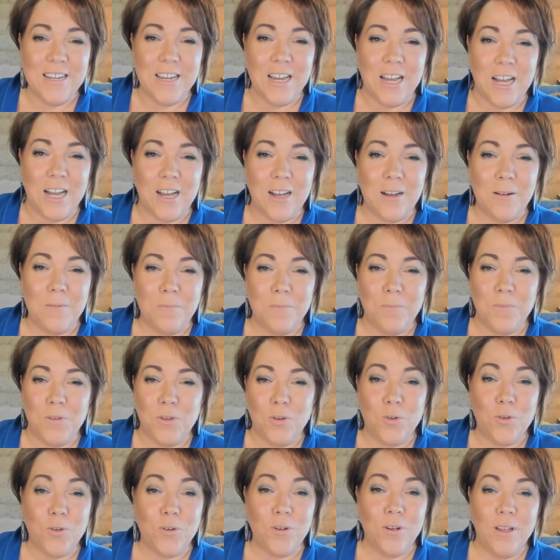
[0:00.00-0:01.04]

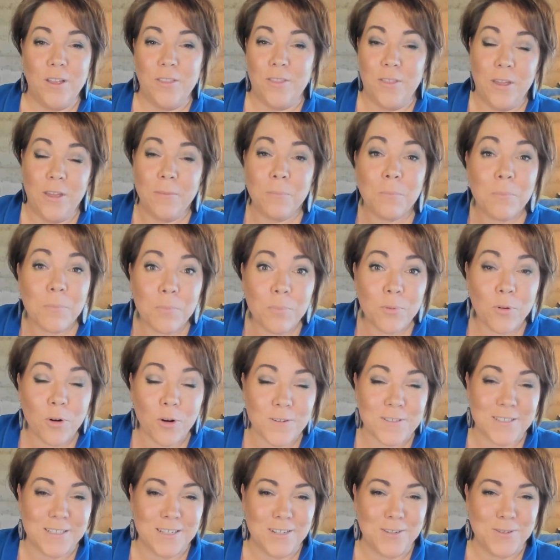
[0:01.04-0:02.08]
that
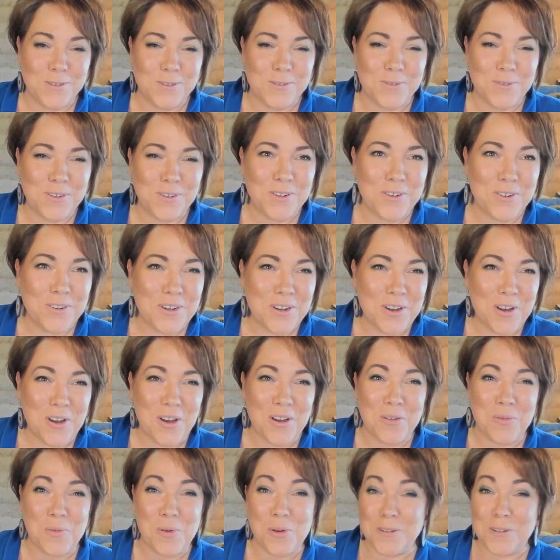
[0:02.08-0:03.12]
Barossa Hills
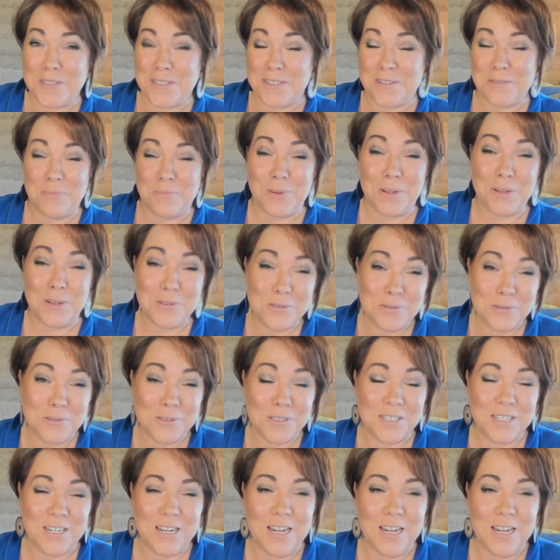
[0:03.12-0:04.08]
Fleurieu wants to build?